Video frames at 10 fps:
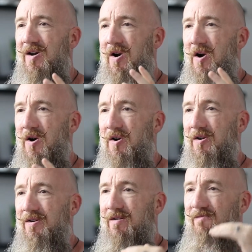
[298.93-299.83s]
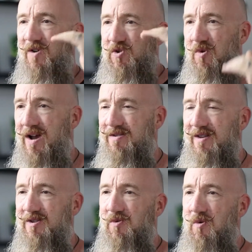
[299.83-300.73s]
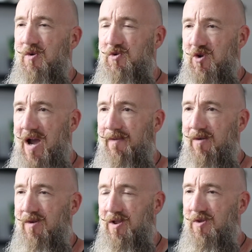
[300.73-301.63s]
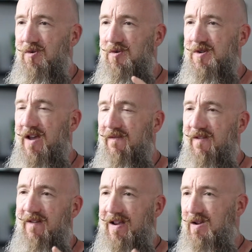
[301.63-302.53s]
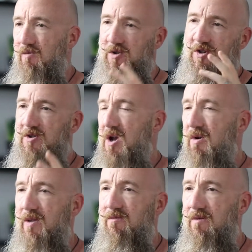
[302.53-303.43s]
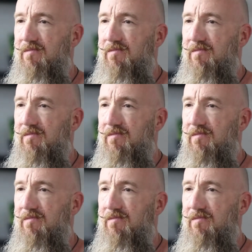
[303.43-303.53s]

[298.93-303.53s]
our virtuosity score is dropping. We lose sight of the fact that we're just going through the